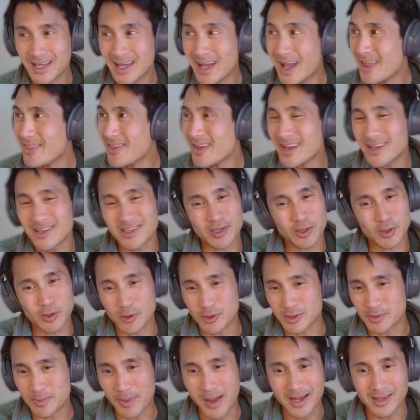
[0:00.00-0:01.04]
I think it still
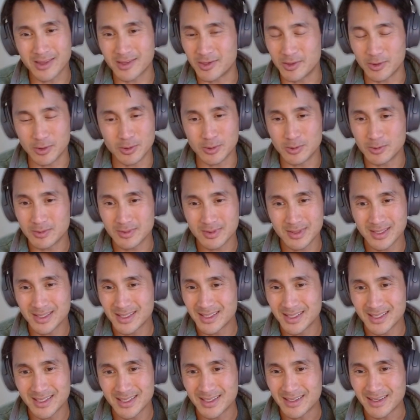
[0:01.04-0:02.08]
goes back to
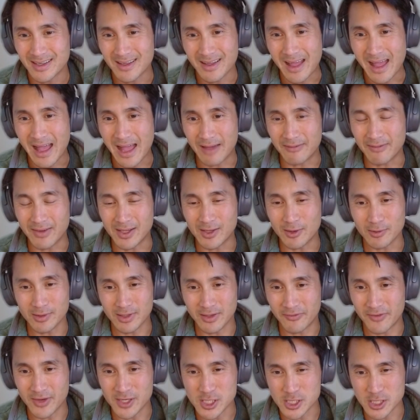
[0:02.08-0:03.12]
having those
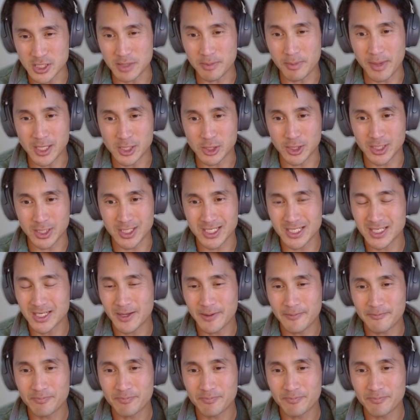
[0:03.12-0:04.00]
efficiency metrics